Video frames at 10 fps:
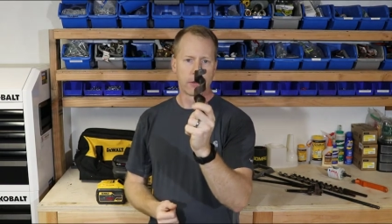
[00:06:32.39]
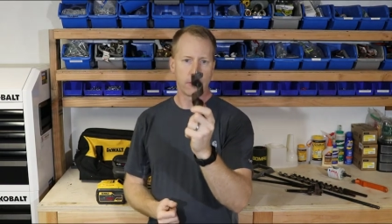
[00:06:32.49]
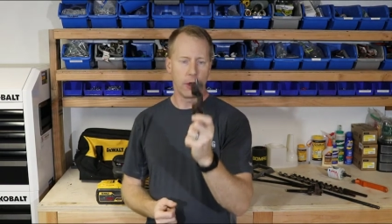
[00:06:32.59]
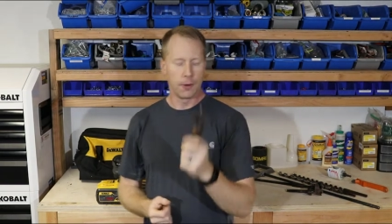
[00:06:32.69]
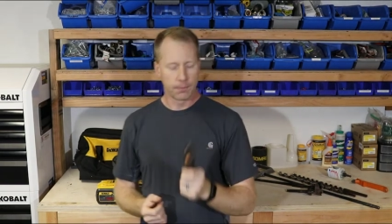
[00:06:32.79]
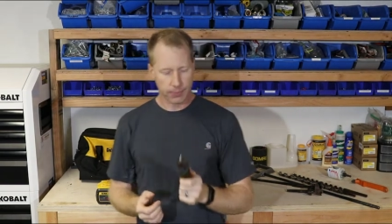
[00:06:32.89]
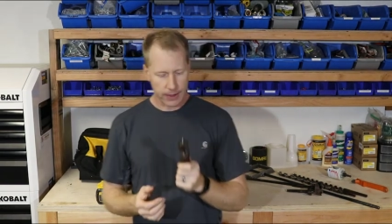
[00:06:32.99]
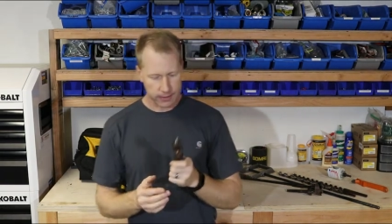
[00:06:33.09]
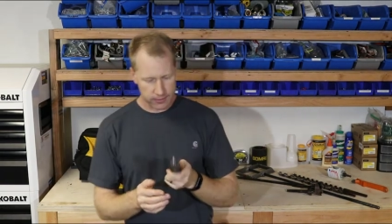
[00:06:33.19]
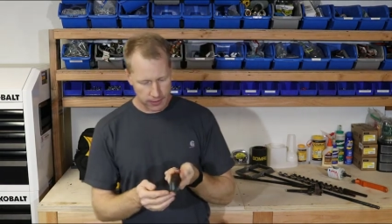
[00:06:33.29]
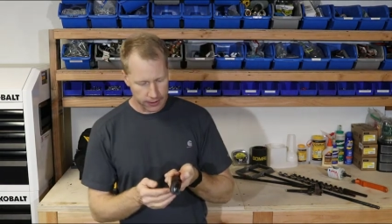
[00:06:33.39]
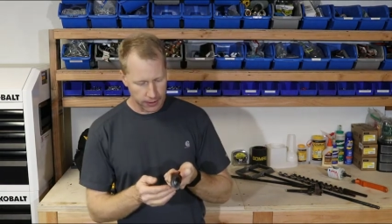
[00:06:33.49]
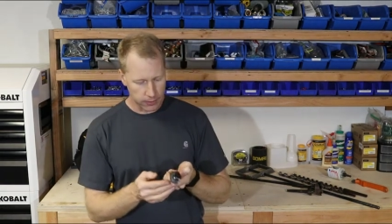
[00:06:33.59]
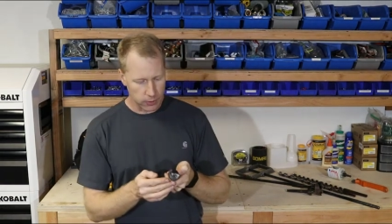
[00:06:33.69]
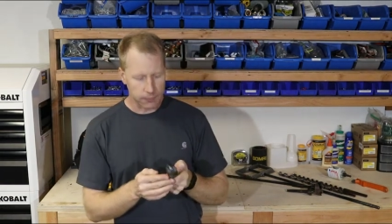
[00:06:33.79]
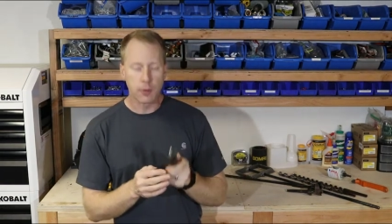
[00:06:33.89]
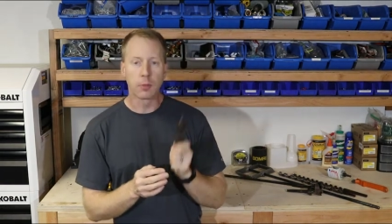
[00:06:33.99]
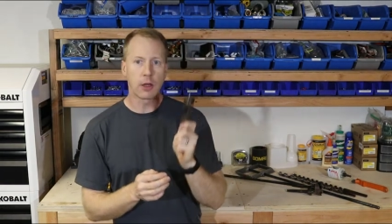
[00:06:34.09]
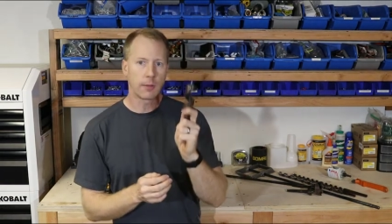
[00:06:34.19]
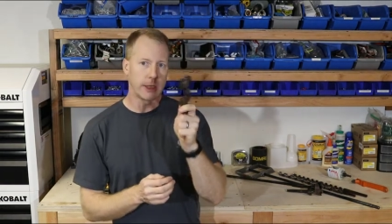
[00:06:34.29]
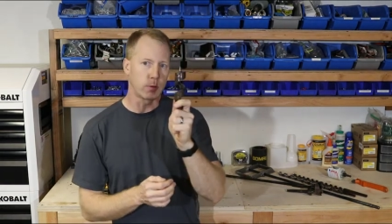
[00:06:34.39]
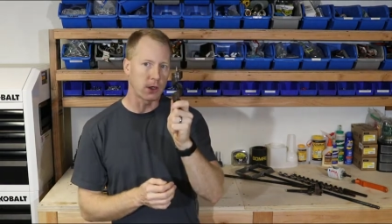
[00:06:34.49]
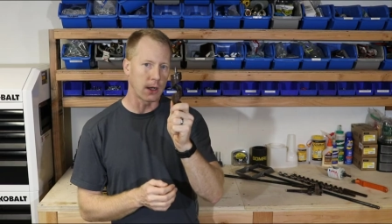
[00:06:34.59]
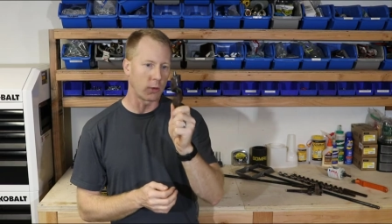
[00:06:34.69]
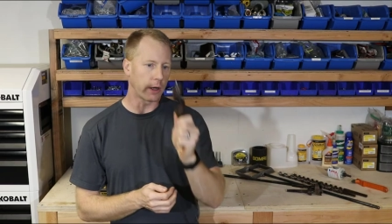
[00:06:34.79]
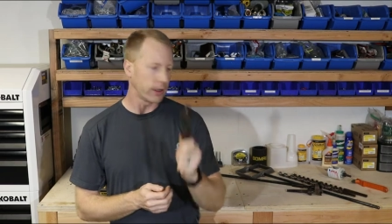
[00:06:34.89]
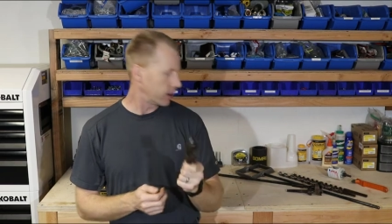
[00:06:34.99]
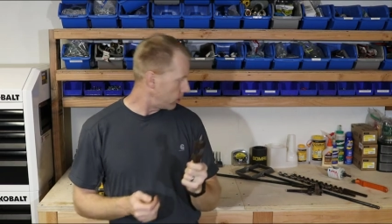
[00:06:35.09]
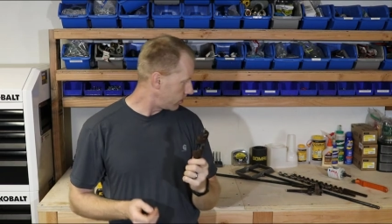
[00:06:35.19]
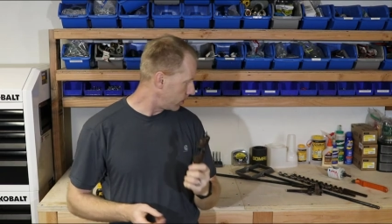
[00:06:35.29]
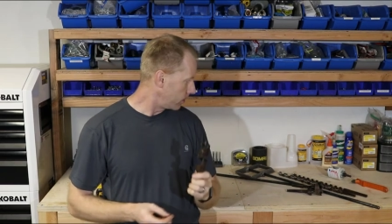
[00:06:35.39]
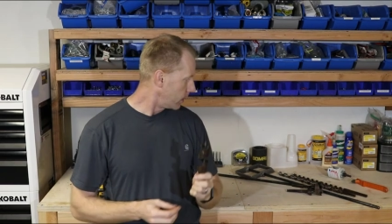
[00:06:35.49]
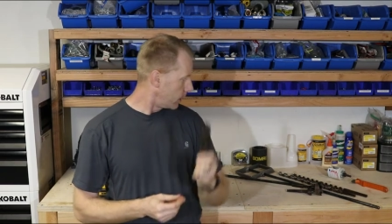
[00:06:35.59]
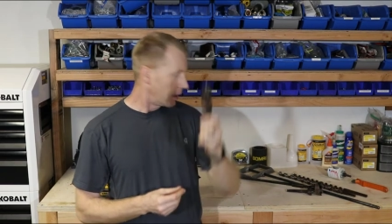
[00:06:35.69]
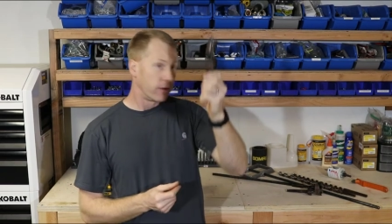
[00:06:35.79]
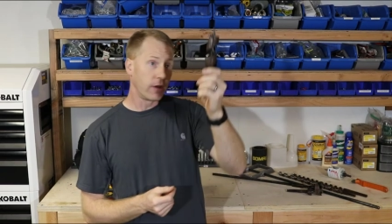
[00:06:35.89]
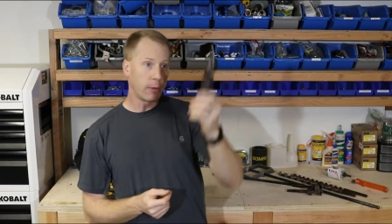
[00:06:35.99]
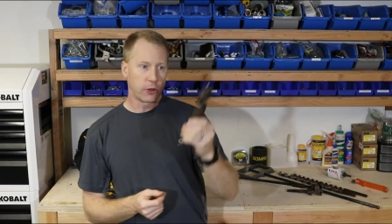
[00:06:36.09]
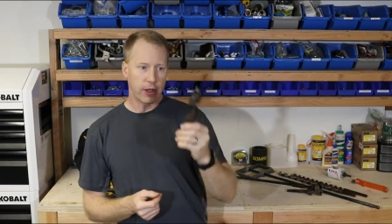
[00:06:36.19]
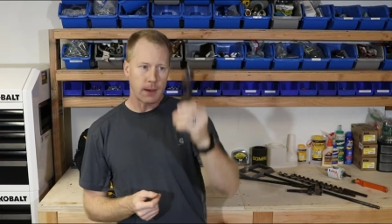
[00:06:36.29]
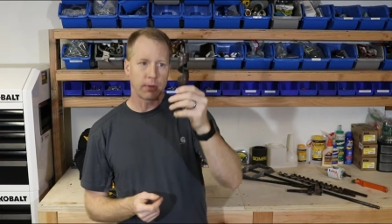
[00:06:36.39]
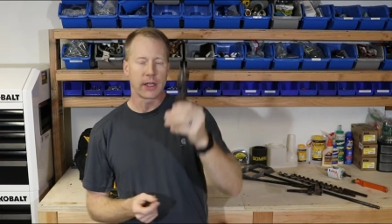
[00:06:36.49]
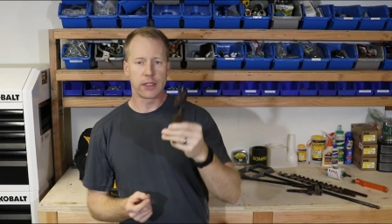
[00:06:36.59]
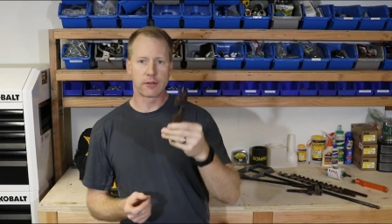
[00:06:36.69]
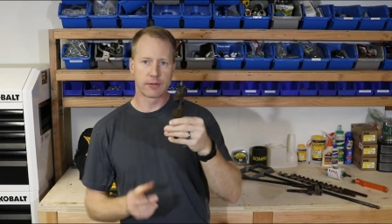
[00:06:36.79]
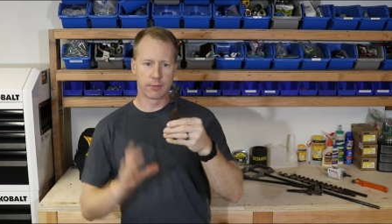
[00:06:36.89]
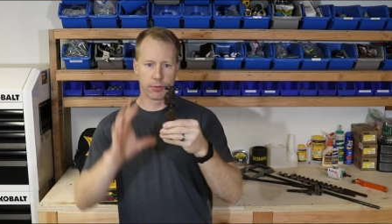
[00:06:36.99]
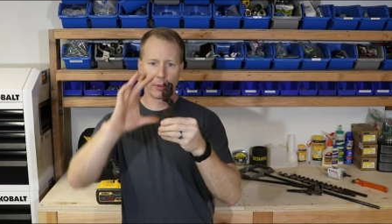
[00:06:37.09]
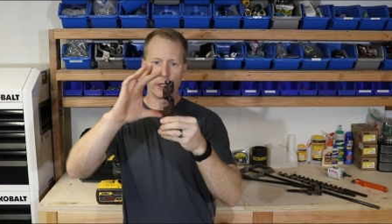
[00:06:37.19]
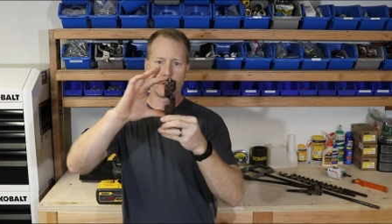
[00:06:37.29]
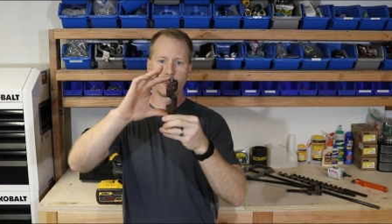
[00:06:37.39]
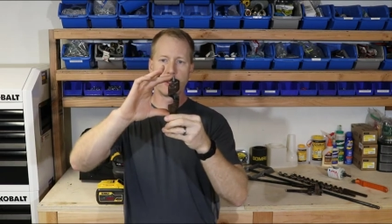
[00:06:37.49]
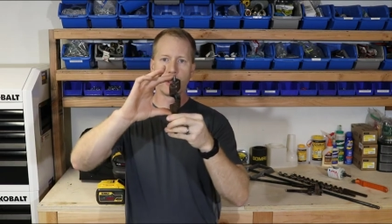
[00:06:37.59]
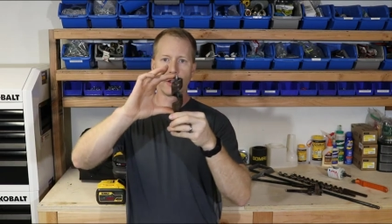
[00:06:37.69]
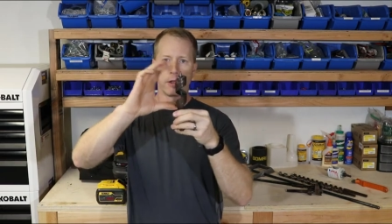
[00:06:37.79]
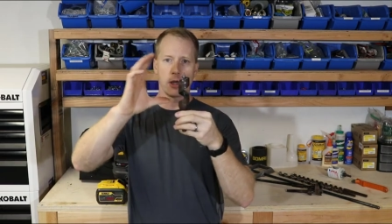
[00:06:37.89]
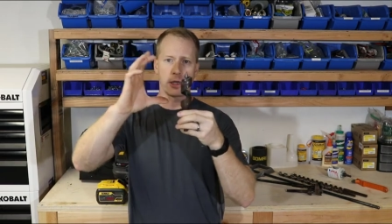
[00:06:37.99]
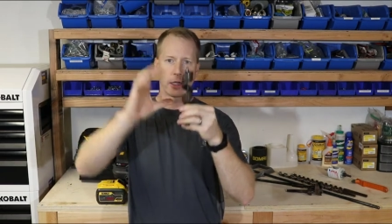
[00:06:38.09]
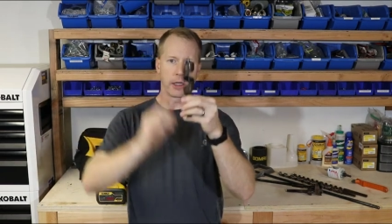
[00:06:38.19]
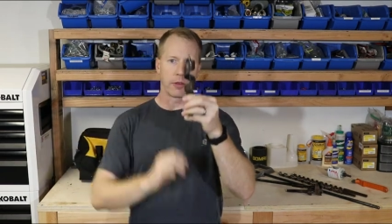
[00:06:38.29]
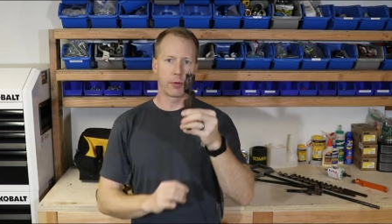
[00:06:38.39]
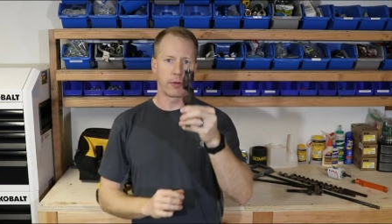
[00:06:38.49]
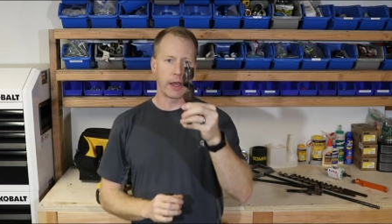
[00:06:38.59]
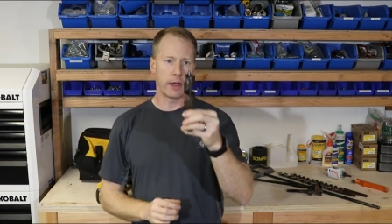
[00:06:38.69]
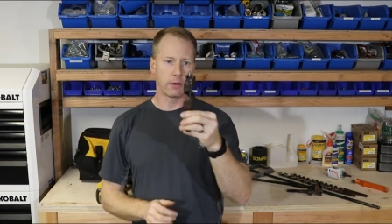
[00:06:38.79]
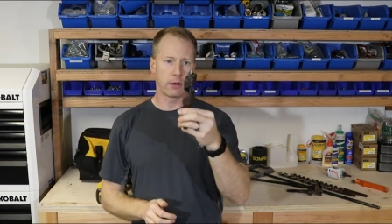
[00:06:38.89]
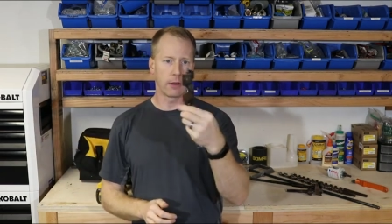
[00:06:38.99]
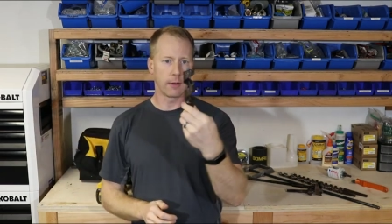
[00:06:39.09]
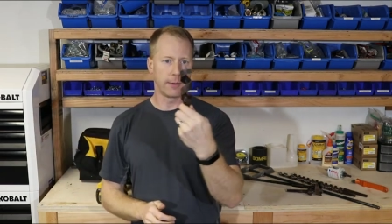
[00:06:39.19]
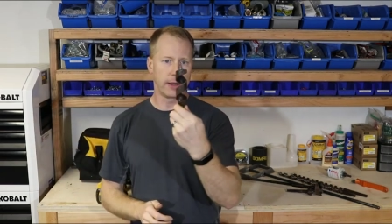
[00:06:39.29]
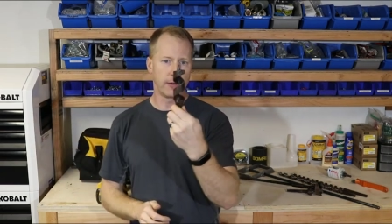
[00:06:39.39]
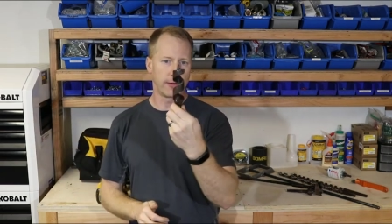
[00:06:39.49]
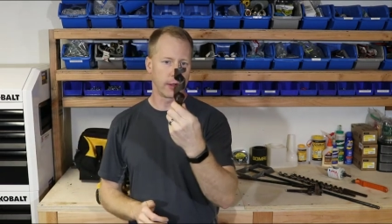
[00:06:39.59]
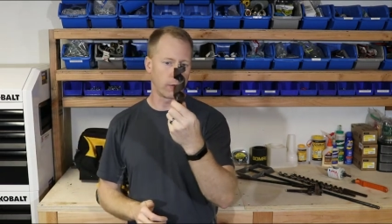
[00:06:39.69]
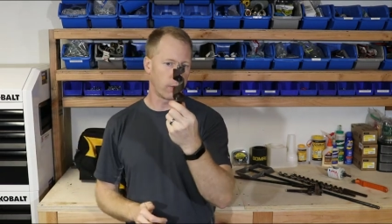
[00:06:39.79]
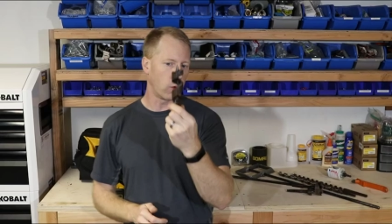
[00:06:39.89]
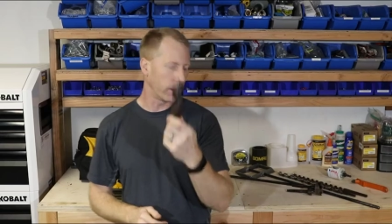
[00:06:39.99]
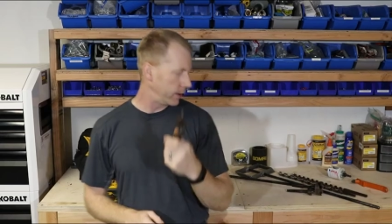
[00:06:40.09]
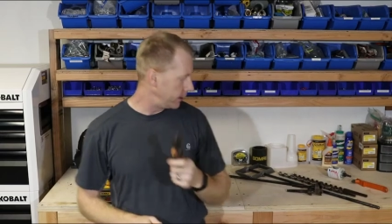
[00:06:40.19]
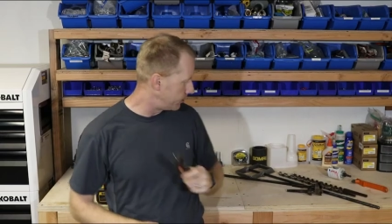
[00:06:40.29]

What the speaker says: So that's another one for plumbing where I wanted to go through double top plates, 3-inch material. I could get through that a little bit easier with one of these